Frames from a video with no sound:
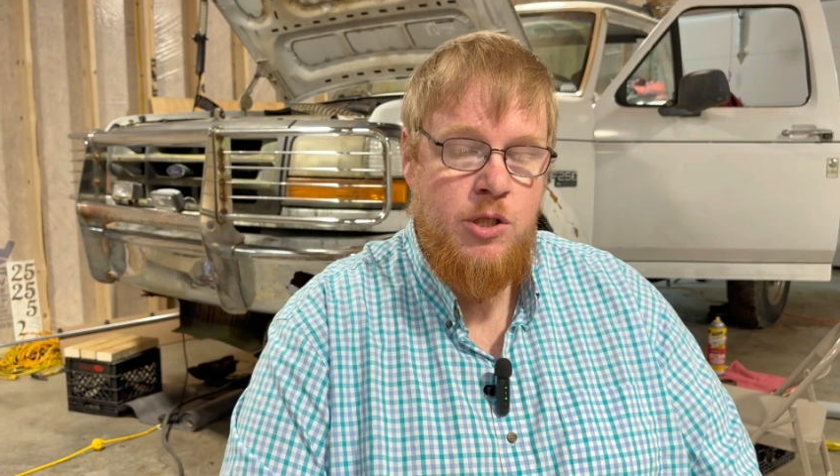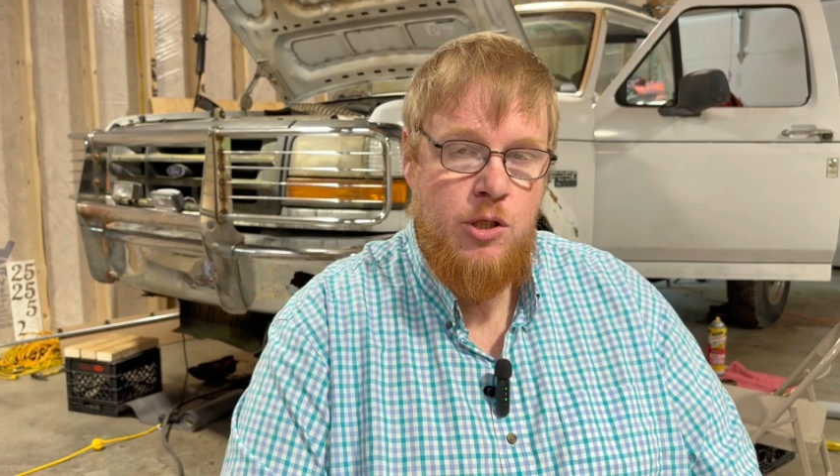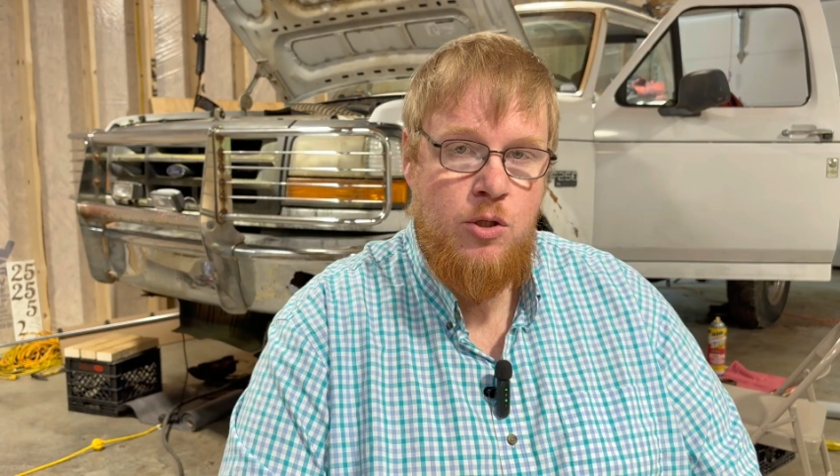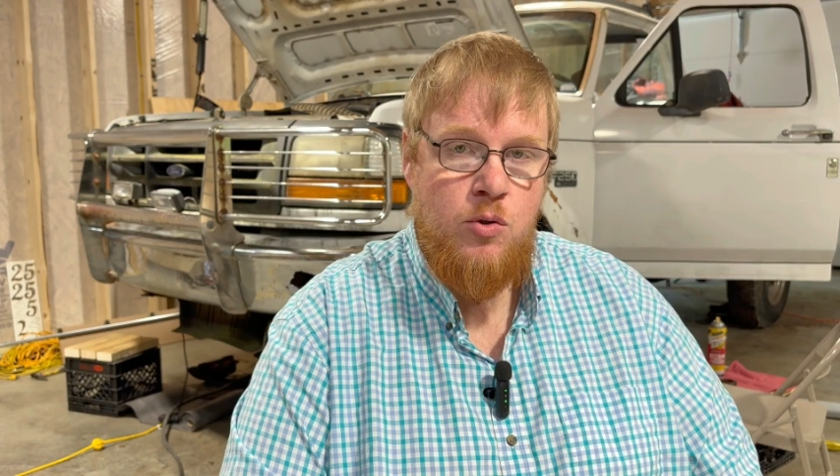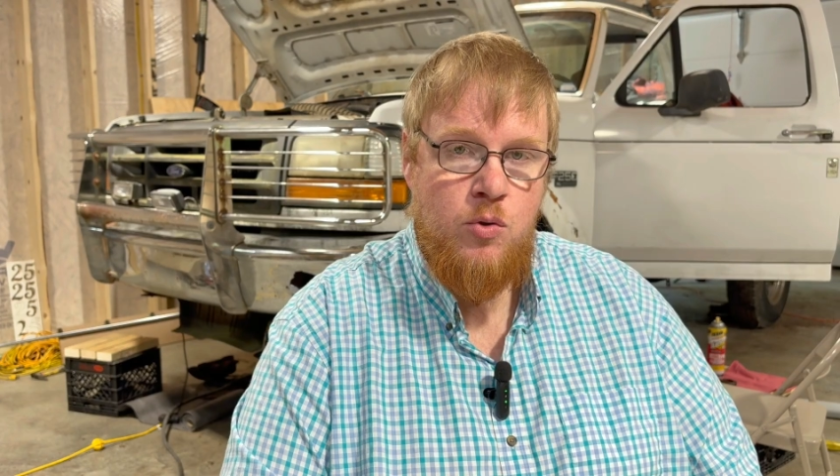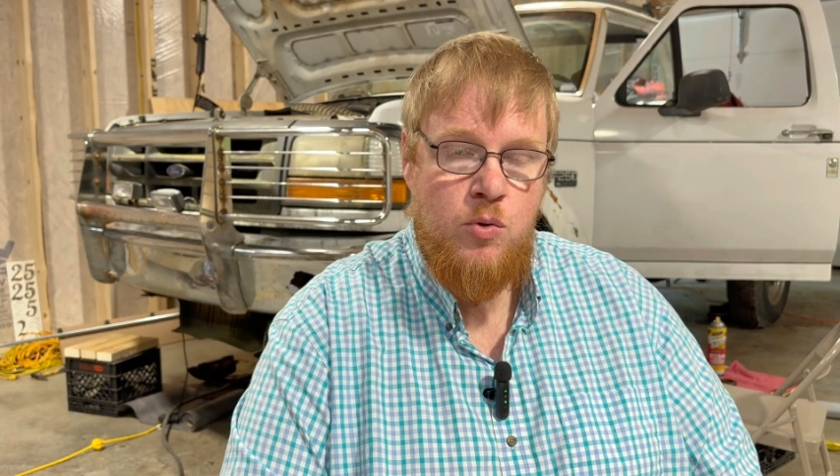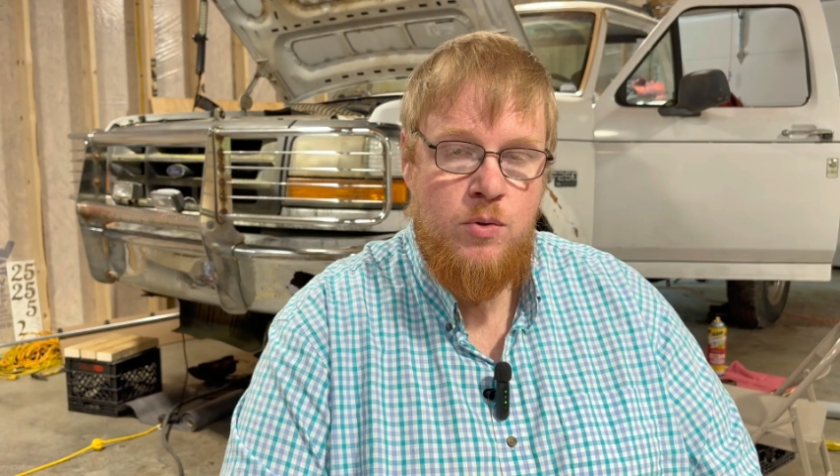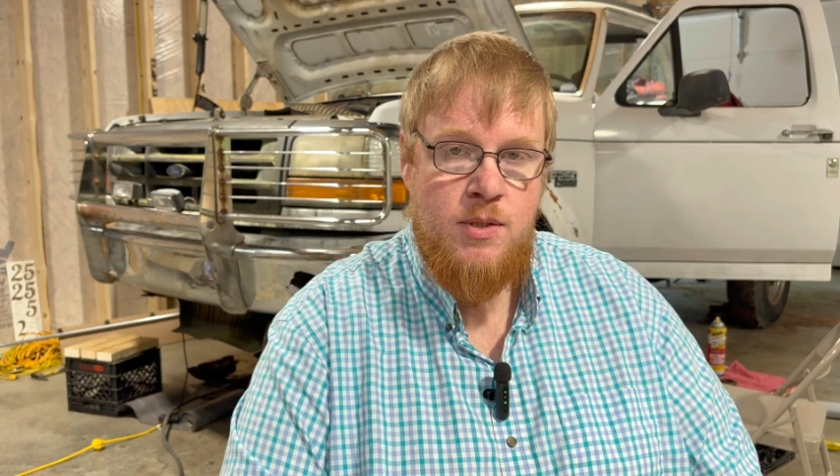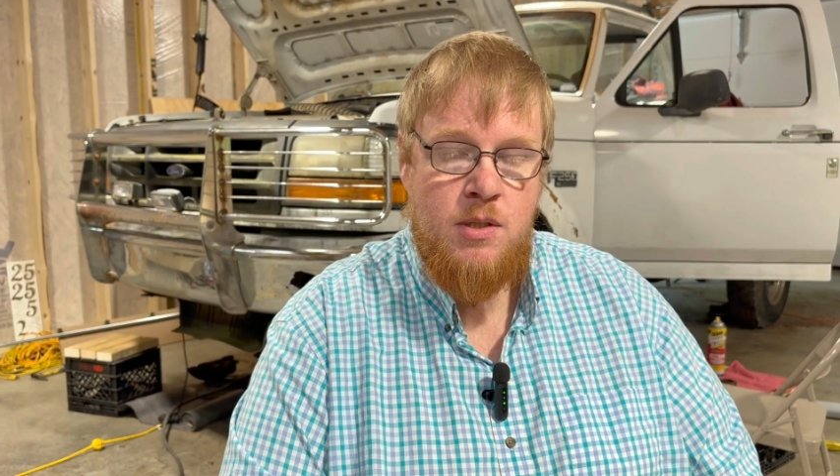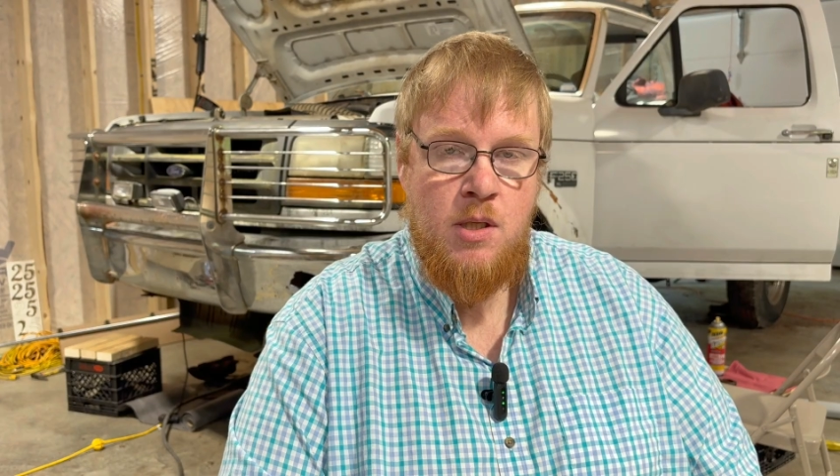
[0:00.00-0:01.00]
to
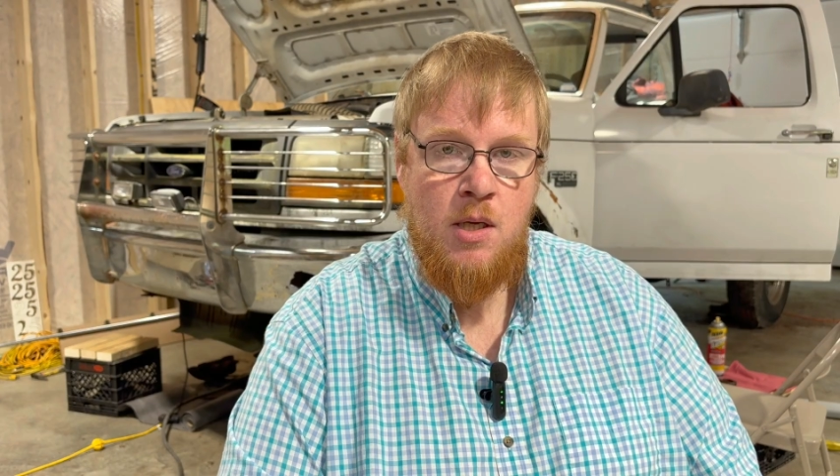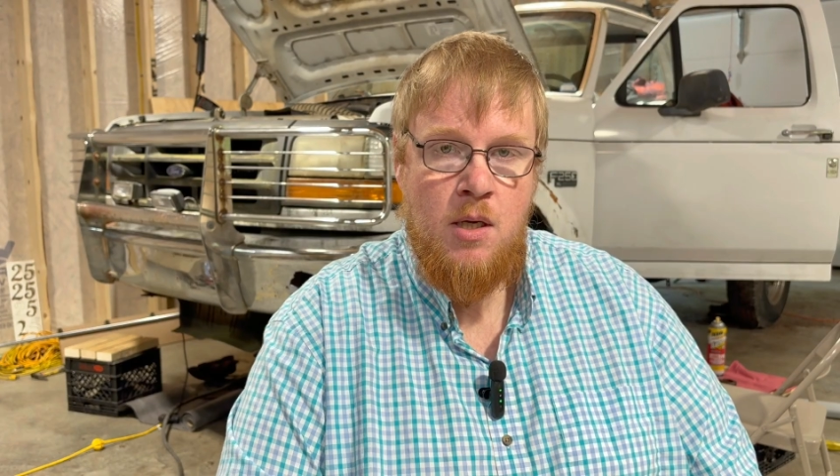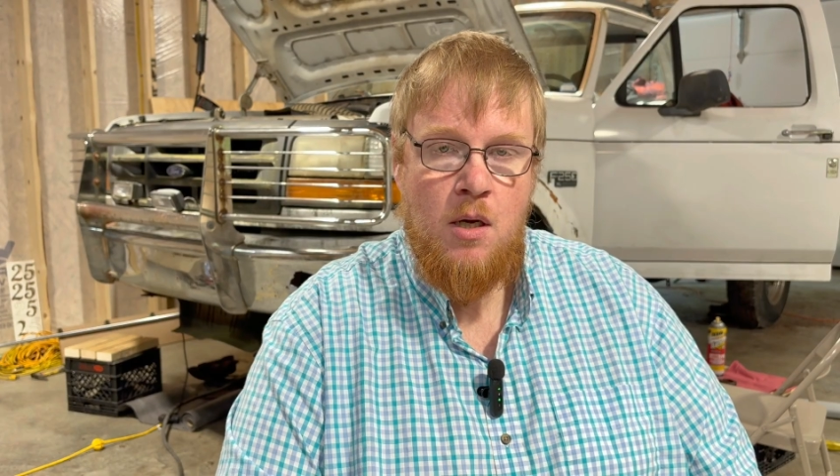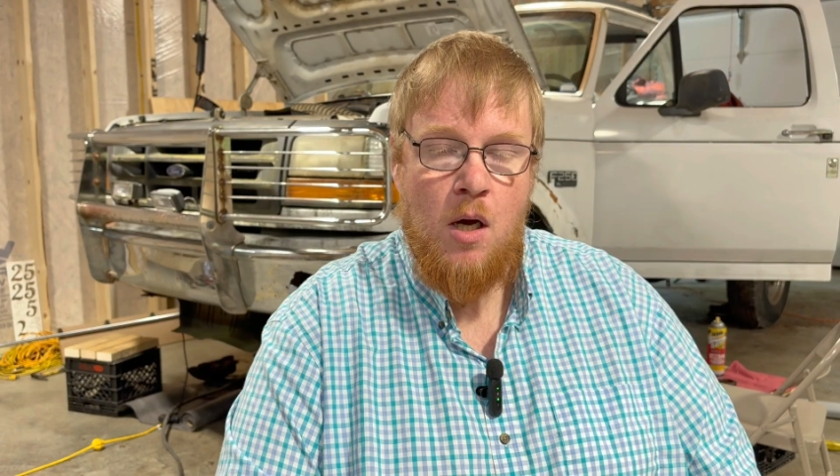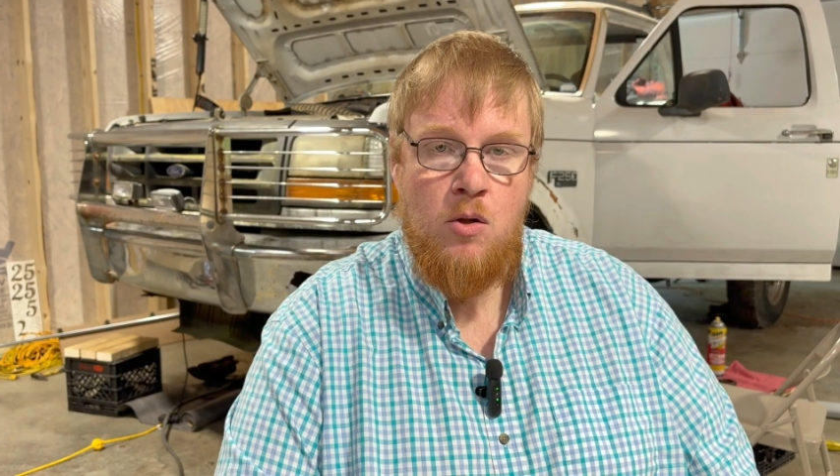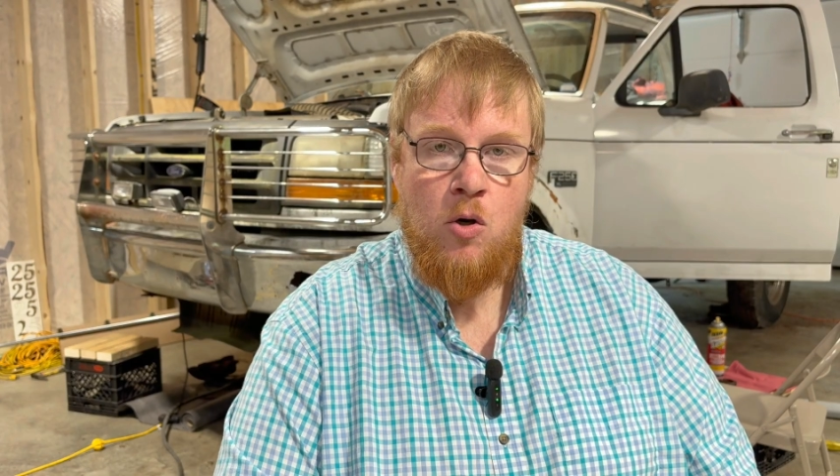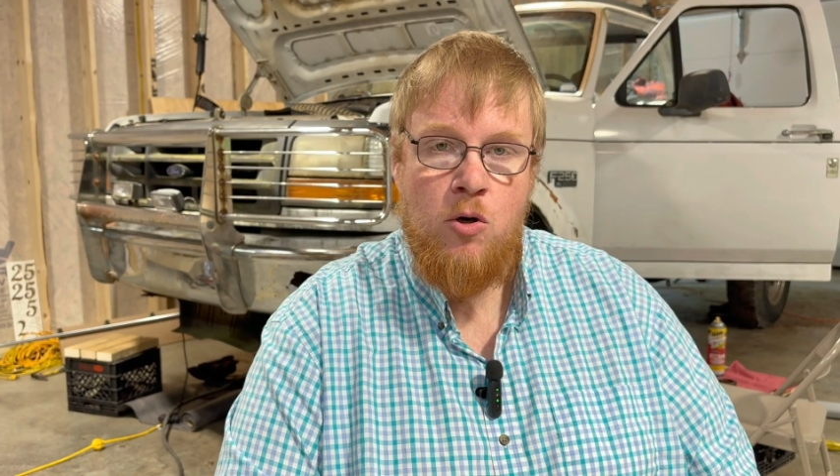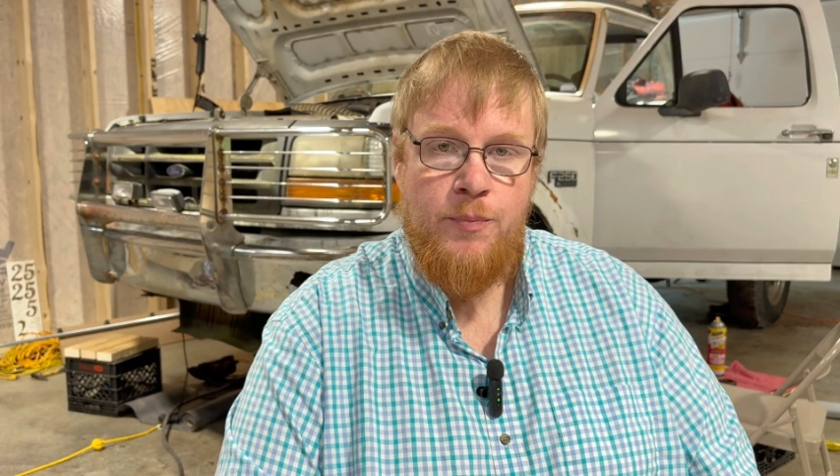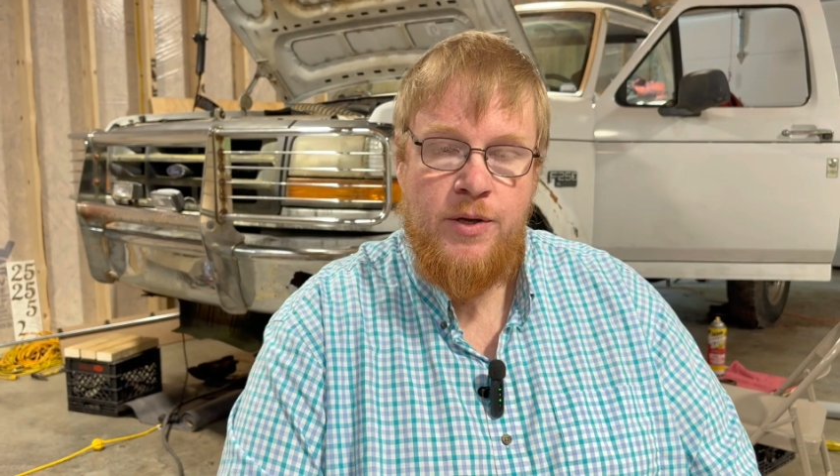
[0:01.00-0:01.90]
use a local